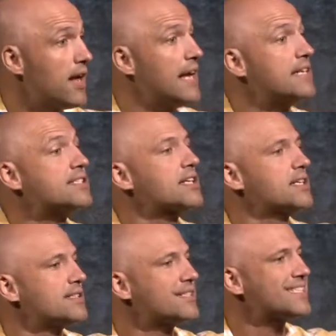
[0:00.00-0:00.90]
and it's
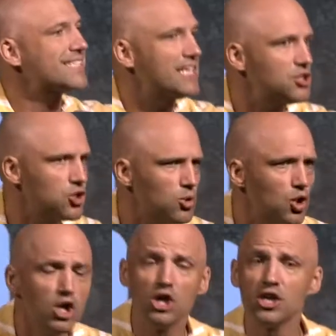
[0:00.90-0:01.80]
consensual.
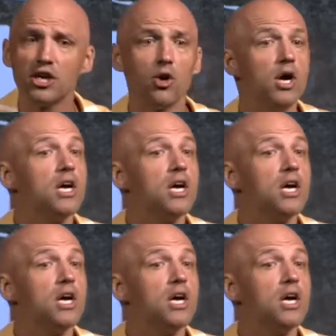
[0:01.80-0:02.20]
You know,